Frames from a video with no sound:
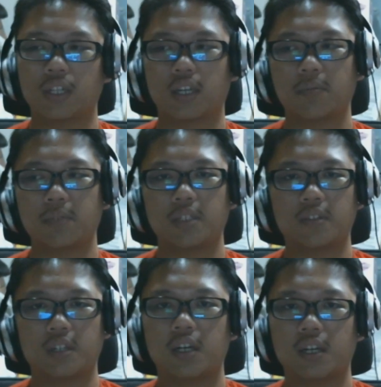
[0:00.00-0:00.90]
like, I
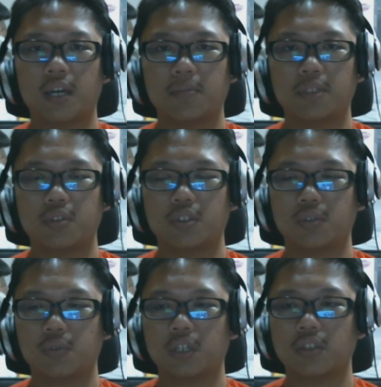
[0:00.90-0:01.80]
mean, episodes
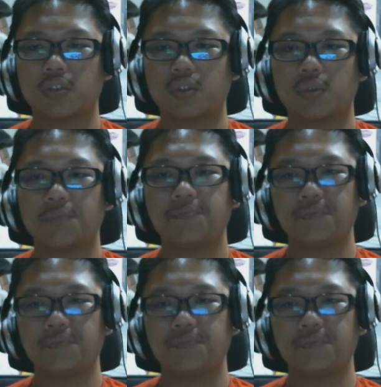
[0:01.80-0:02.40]
as well. So